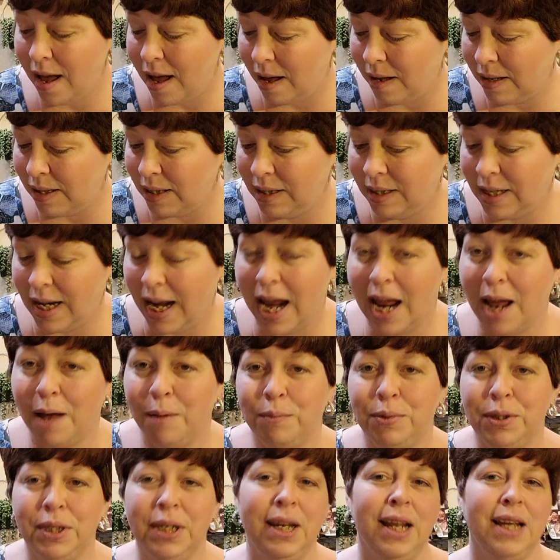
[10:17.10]

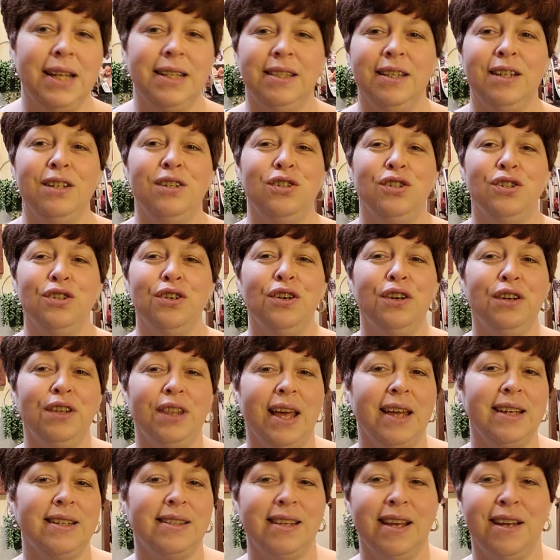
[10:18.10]
stamps? And I said, sure,
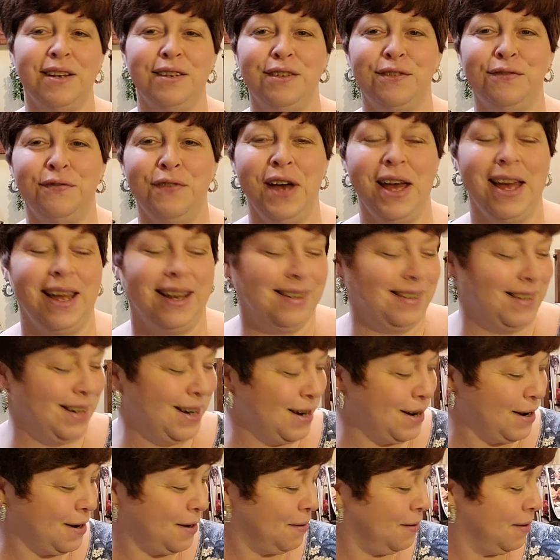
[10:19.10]
that sounds
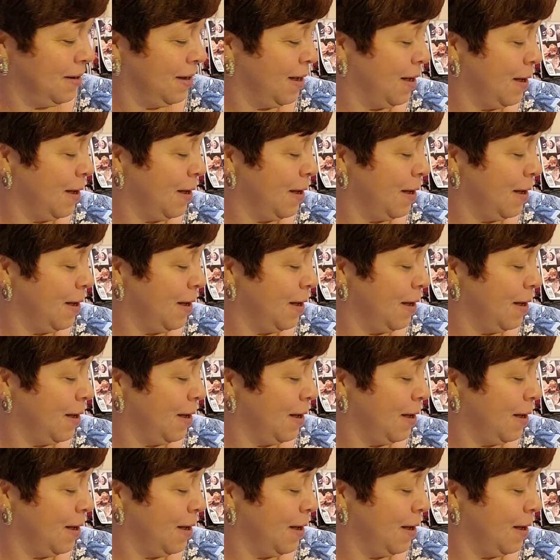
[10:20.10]
fun.